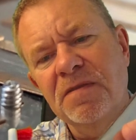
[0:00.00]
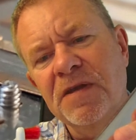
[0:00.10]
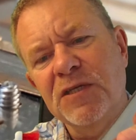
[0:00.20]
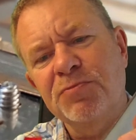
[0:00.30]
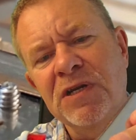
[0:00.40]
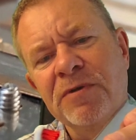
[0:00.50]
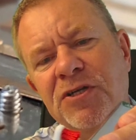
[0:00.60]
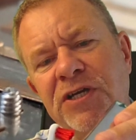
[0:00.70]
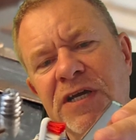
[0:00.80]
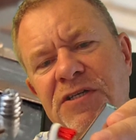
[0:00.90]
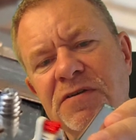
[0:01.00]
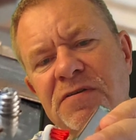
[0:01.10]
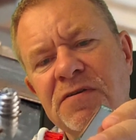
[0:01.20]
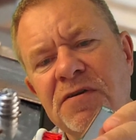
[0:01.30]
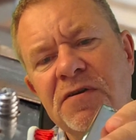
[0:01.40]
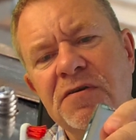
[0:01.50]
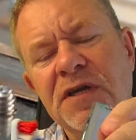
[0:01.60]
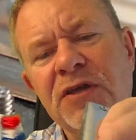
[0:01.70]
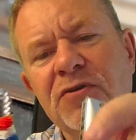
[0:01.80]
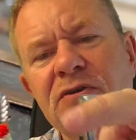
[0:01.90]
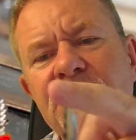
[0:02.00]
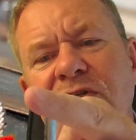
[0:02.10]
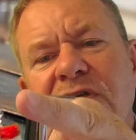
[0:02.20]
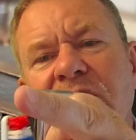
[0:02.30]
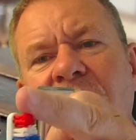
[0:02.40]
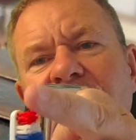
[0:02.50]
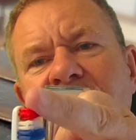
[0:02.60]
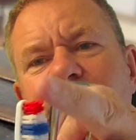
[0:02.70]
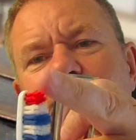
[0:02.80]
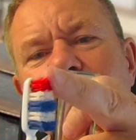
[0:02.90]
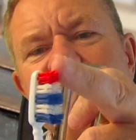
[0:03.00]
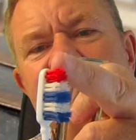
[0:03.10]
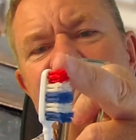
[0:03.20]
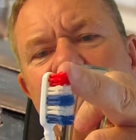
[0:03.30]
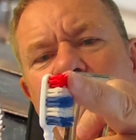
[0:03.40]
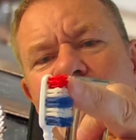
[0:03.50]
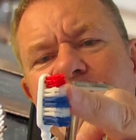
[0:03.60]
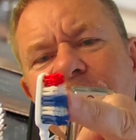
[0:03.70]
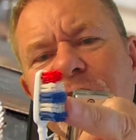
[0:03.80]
That's pretty much it. Now you could cut the bristles off the